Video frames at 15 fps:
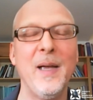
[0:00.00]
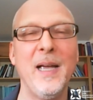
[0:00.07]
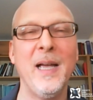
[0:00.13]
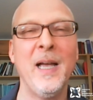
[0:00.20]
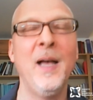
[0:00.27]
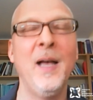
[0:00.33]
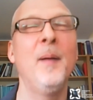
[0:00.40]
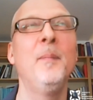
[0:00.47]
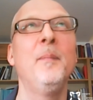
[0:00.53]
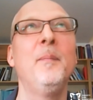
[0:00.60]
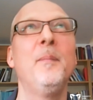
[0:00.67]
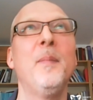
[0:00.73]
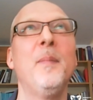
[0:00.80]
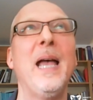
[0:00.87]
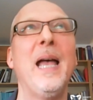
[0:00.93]

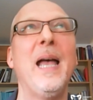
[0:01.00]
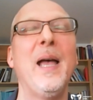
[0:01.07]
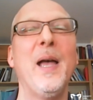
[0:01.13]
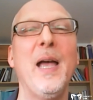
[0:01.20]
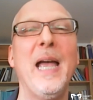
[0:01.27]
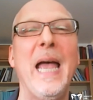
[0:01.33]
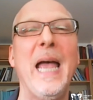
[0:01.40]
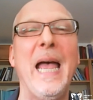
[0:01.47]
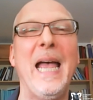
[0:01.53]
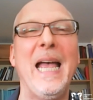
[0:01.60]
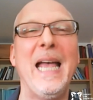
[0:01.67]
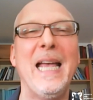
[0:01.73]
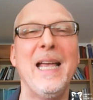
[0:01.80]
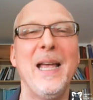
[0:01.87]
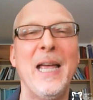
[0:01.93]
um,
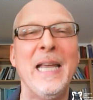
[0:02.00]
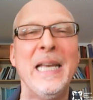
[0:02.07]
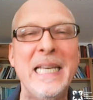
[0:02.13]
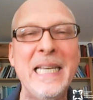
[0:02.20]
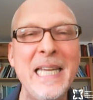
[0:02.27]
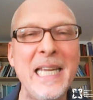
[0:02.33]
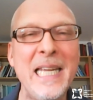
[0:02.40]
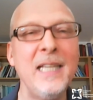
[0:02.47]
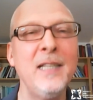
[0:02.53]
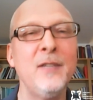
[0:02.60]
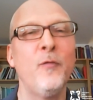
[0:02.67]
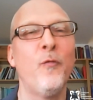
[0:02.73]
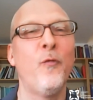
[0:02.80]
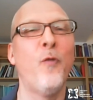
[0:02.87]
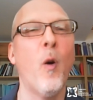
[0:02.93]
a need
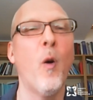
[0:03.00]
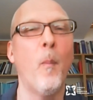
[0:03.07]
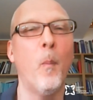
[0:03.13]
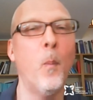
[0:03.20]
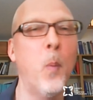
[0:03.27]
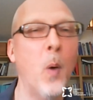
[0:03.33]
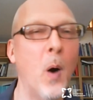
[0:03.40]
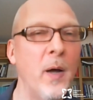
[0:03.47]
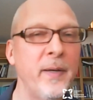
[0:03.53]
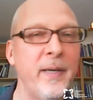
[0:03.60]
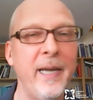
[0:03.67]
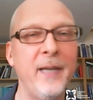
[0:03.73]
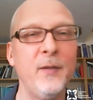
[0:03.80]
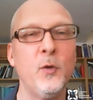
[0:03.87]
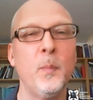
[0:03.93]
for
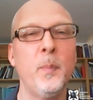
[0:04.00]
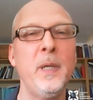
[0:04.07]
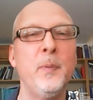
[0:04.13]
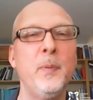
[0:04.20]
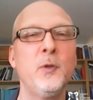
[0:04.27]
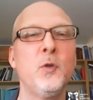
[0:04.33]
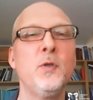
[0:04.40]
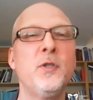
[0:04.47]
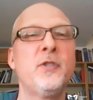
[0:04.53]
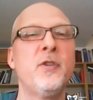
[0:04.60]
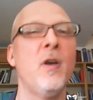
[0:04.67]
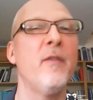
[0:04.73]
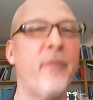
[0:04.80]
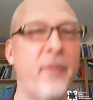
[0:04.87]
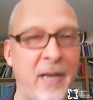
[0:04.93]
bonding to people to
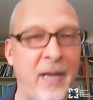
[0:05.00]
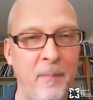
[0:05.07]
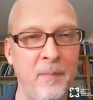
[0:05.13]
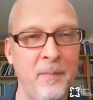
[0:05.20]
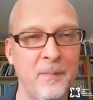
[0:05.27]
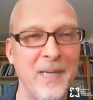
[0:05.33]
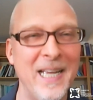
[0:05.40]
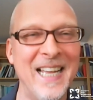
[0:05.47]
serve them.